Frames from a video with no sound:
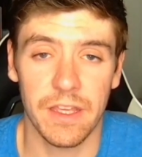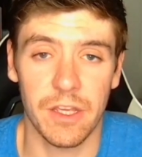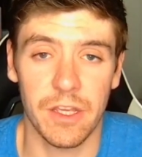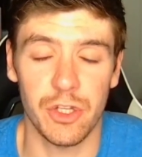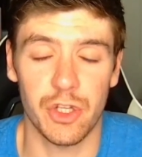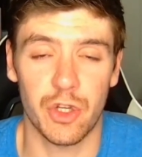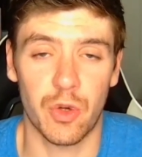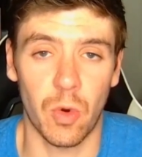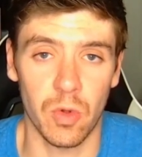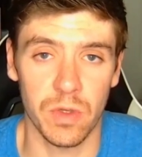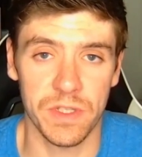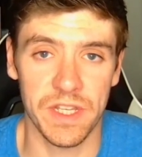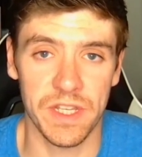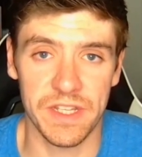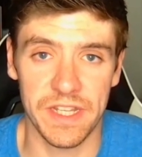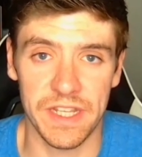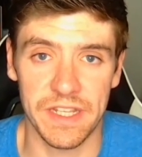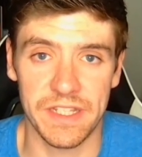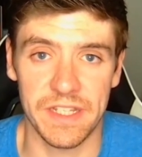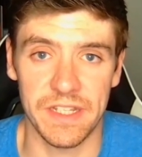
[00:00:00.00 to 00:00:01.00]
controls
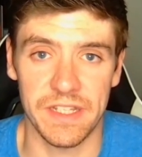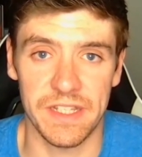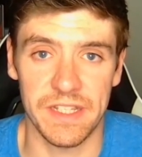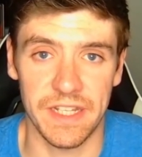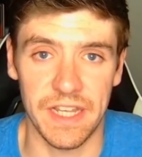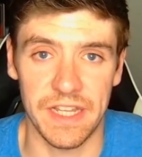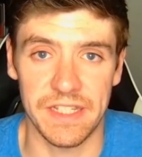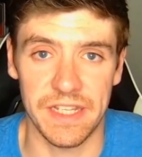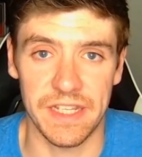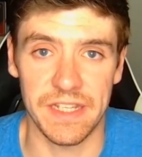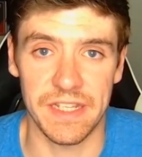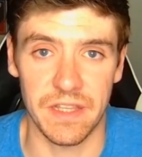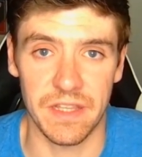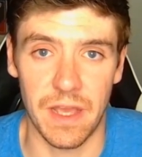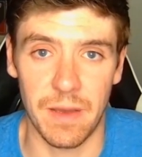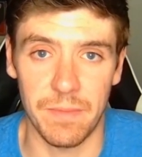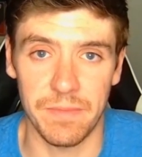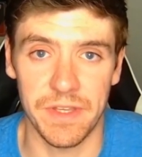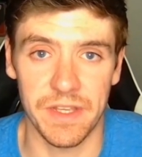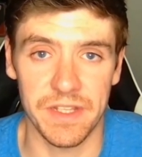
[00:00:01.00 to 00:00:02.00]
the distance against
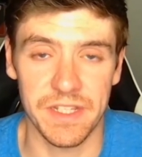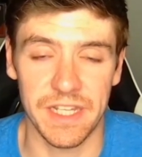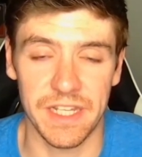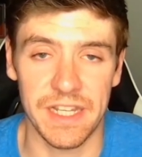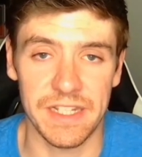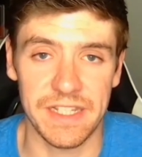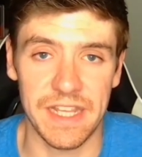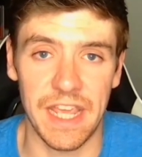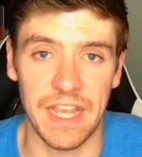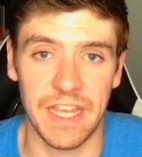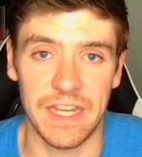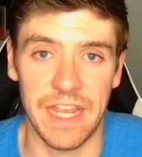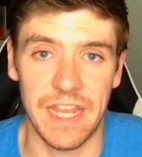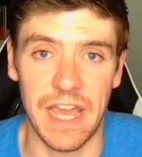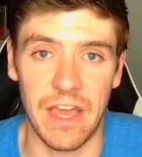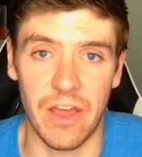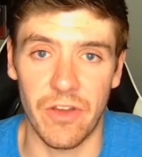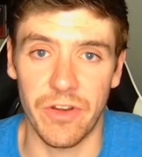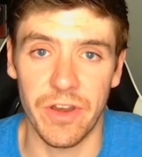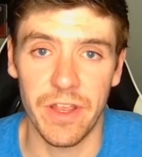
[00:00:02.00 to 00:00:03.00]
Islam, doesn't get taken
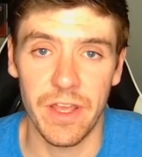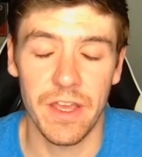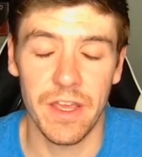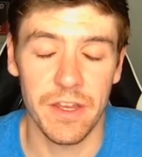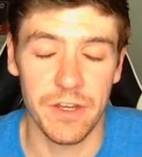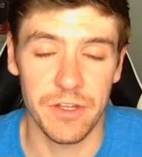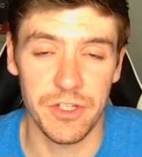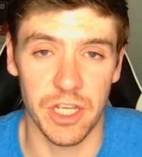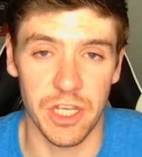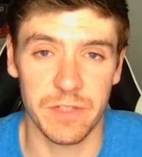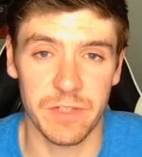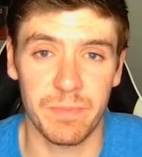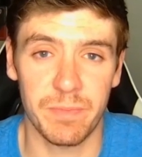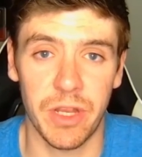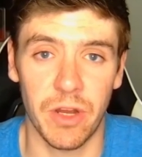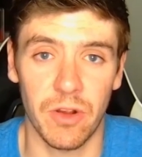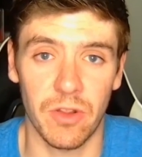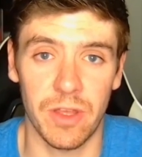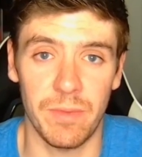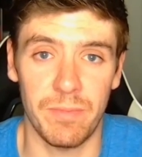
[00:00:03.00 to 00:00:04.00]
down, just
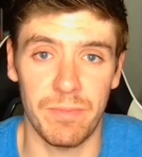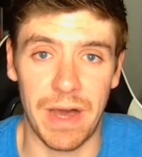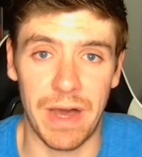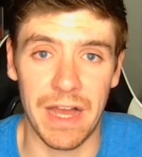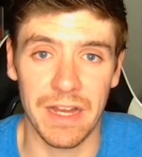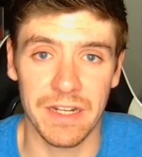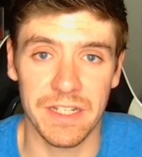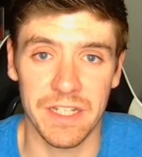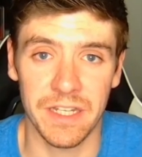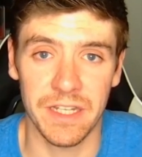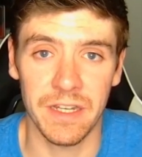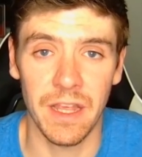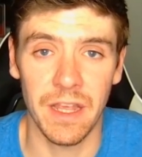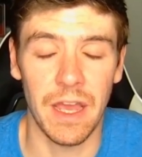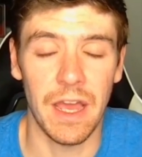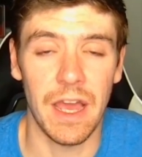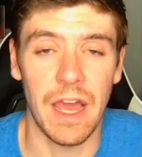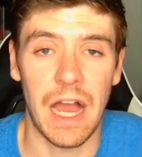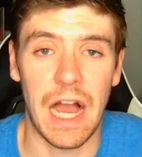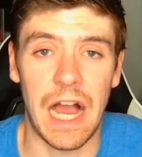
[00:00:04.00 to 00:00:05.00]
purely boxing,
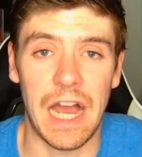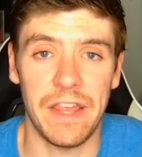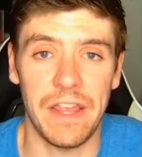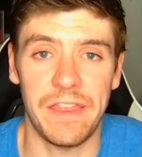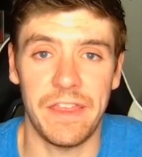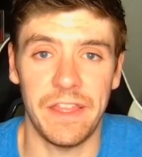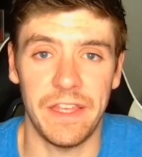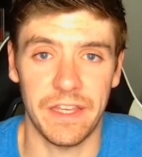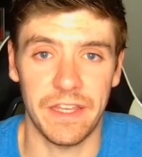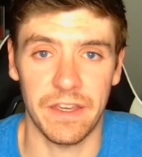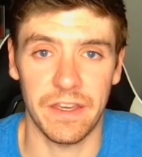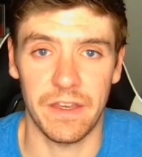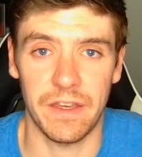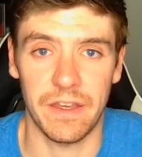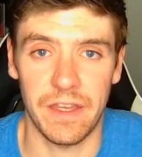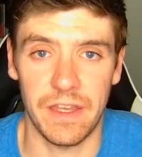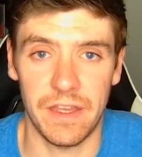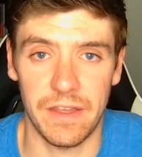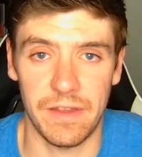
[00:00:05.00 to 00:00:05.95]
I think